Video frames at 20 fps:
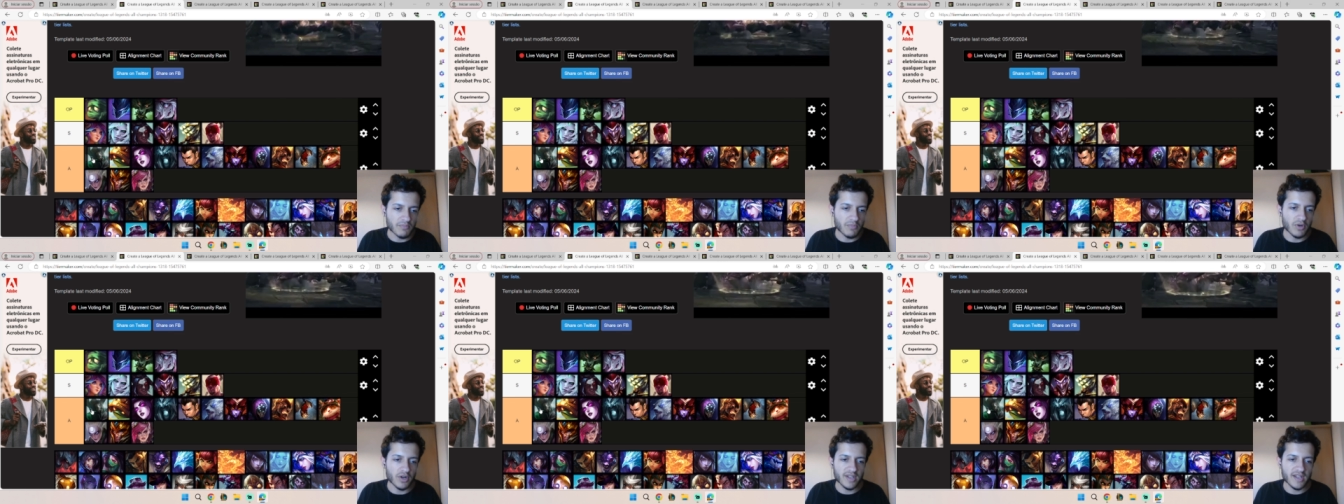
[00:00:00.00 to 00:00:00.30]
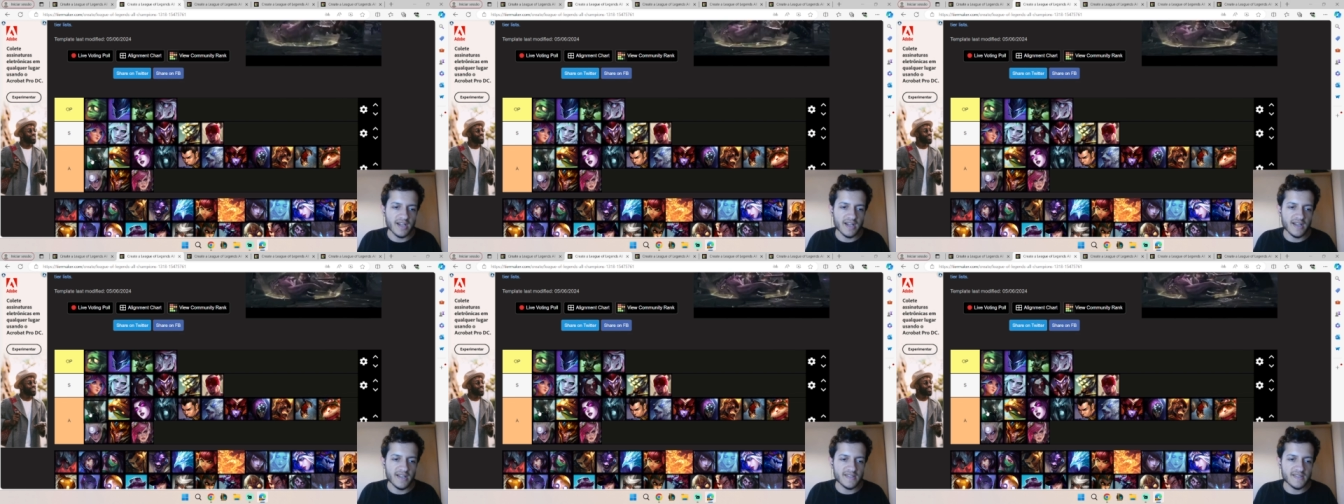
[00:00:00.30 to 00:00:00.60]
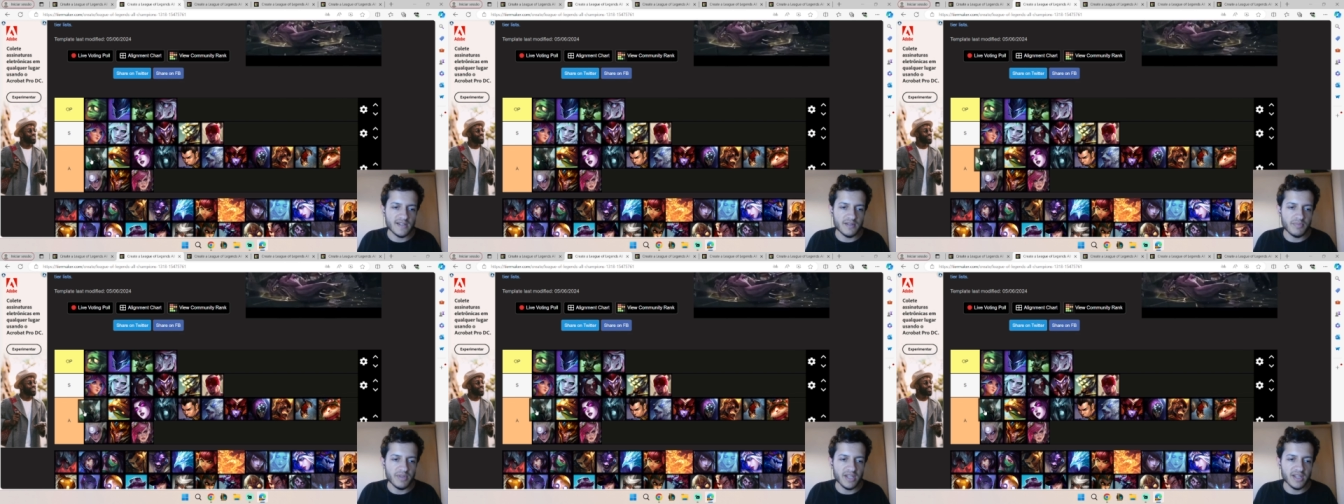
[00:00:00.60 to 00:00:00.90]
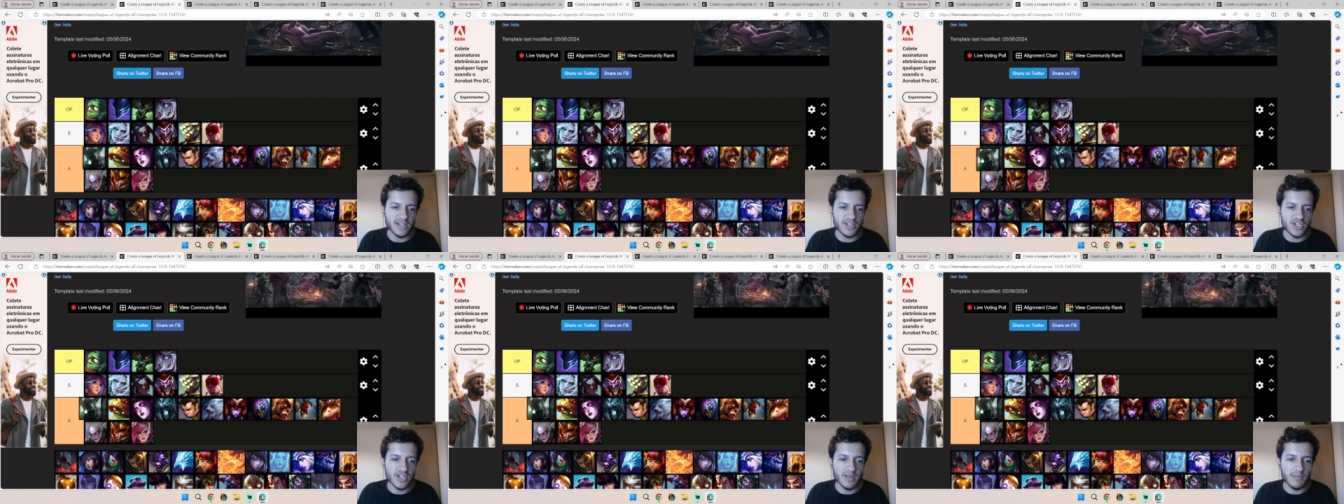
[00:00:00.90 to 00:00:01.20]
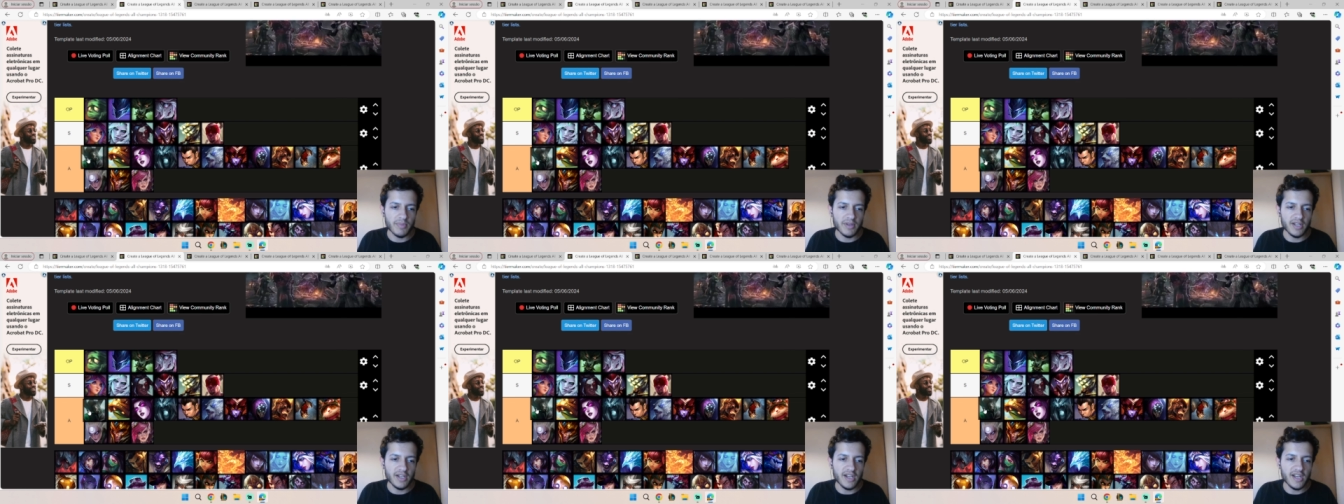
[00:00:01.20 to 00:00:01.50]
Mordekaiser being the
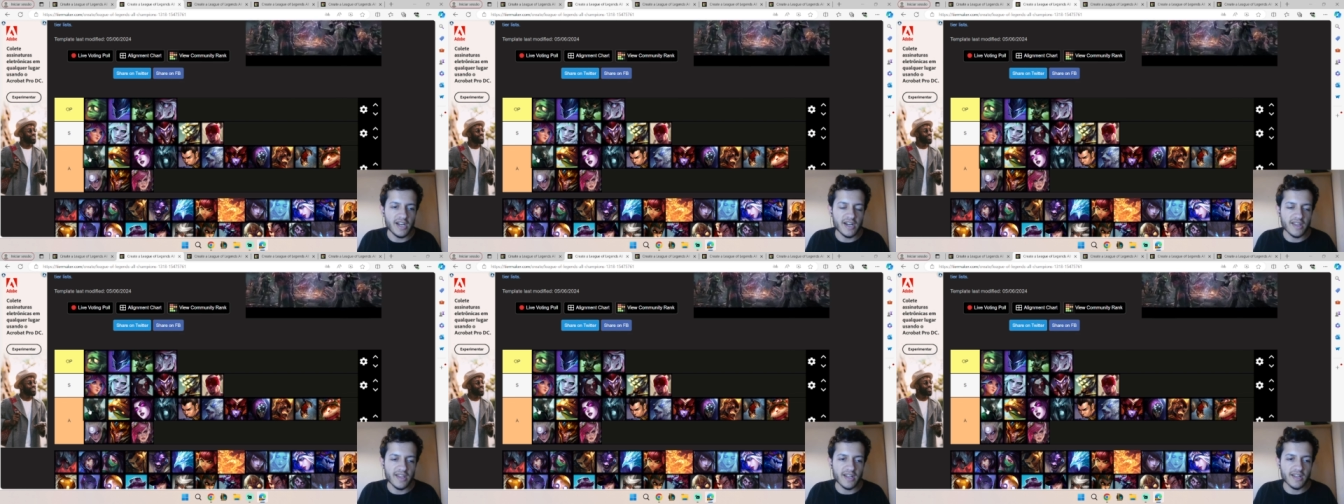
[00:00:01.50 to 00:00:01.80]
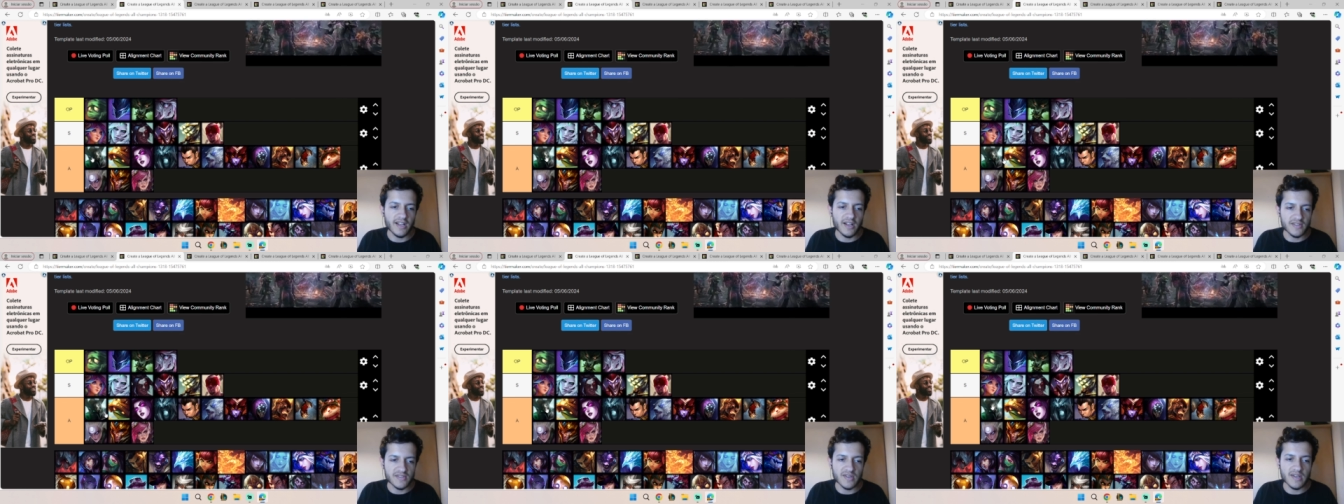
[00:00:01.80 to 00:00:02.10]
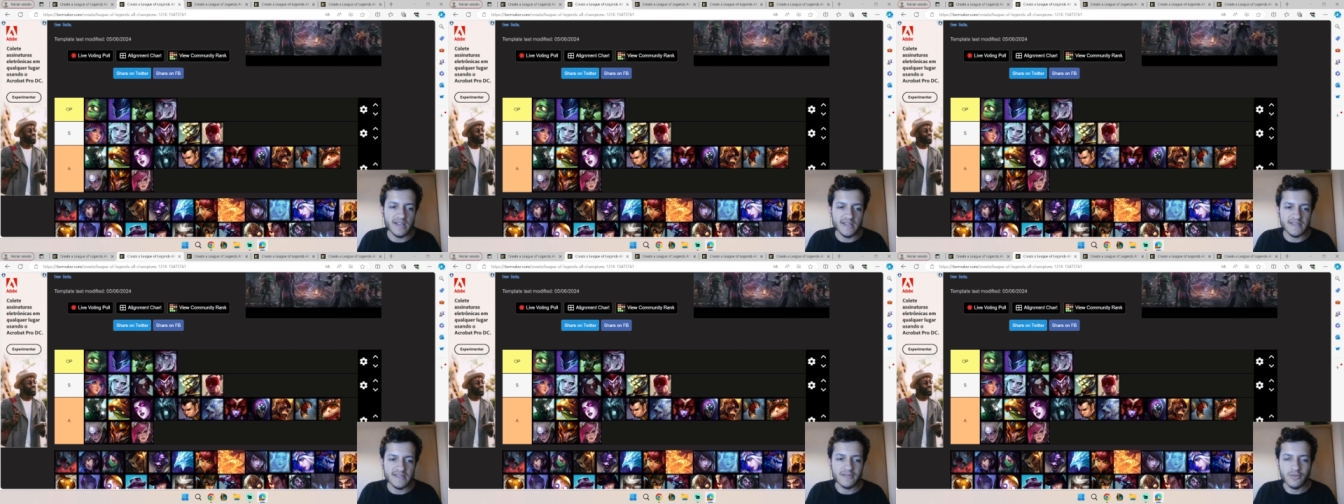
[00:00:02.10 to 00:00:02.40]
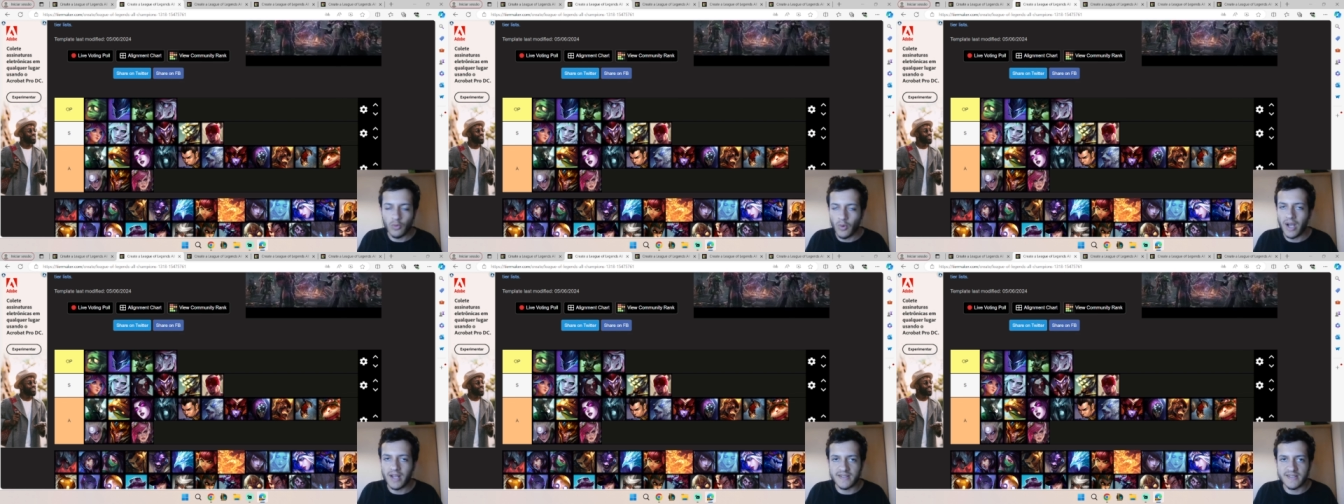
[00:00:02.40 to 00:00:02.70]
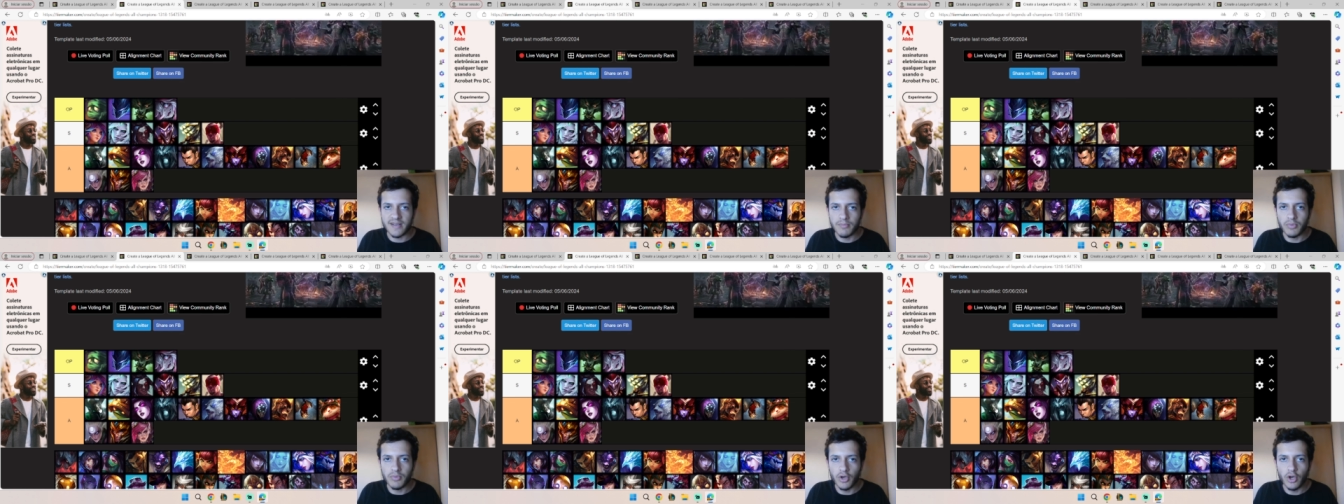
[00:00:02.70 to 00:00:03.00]
champion in here that also has quite
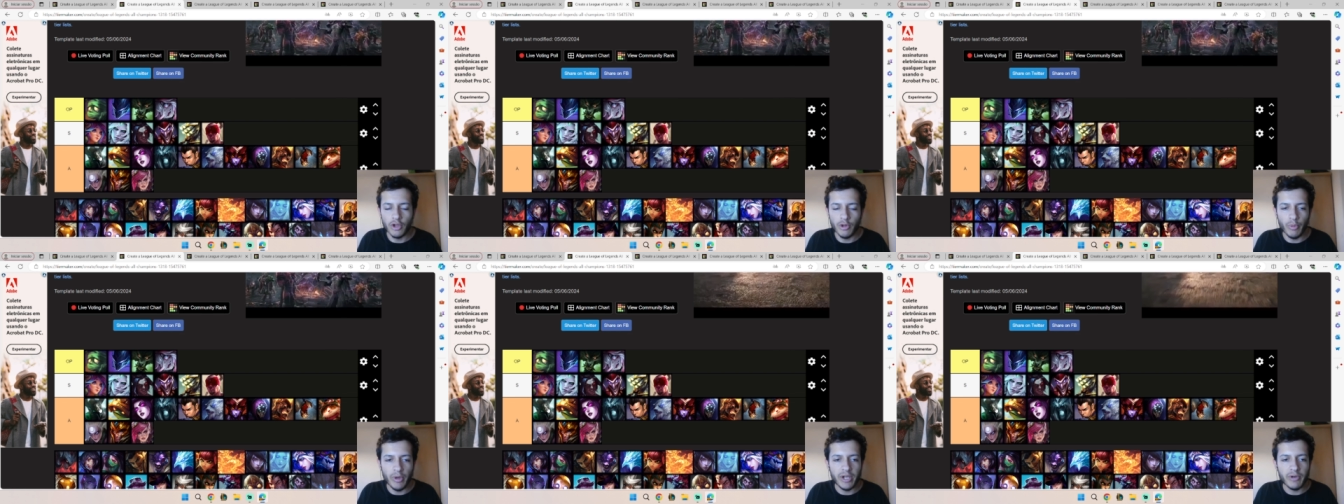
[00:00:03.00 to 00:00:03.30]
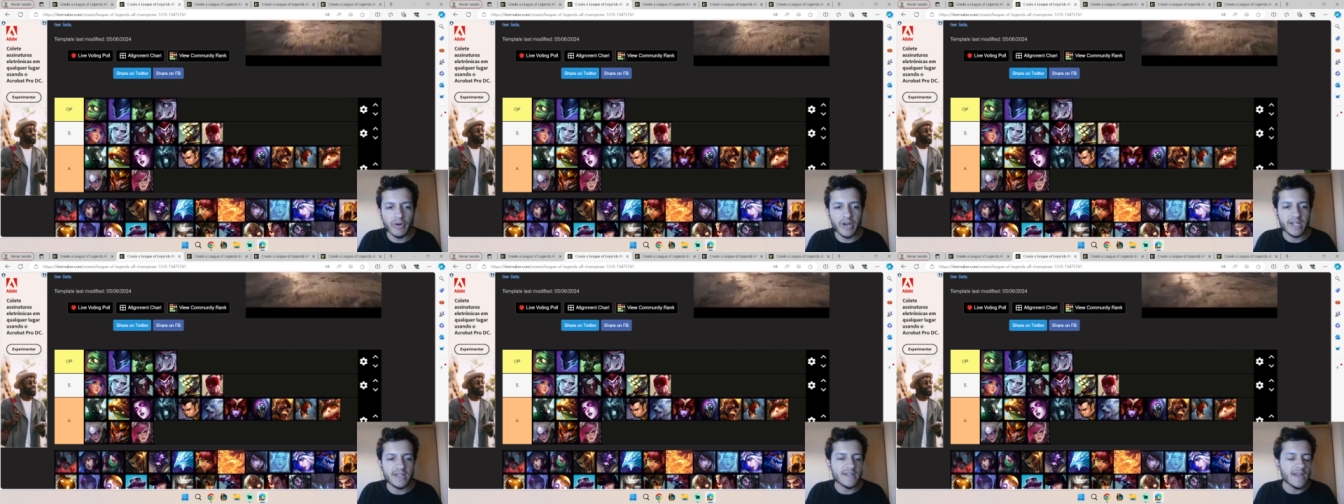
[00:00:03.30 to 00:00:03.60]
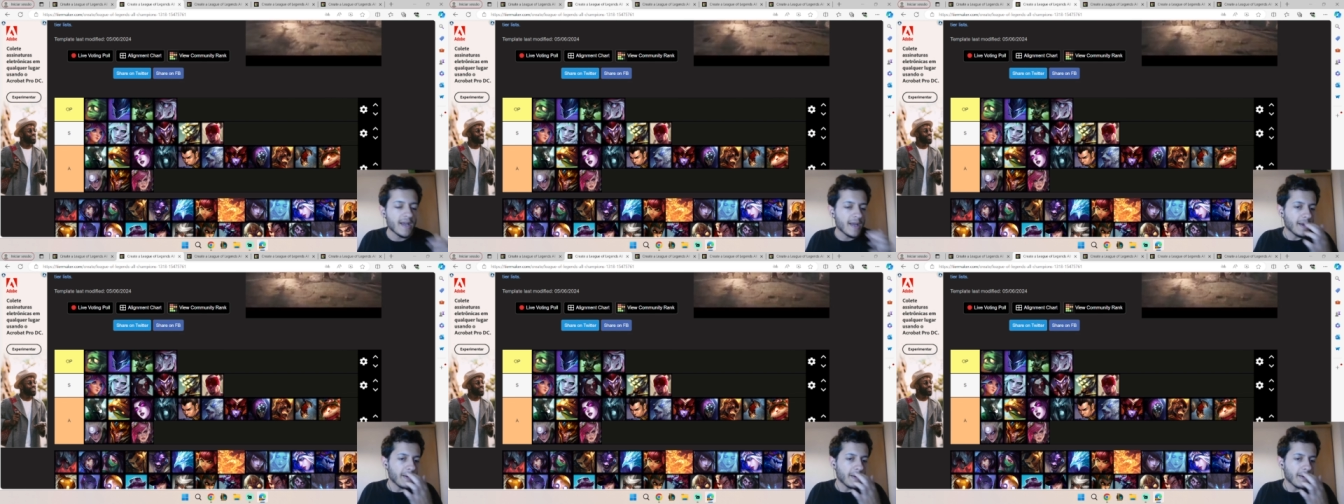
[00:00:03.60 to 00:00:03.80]
some good win rate,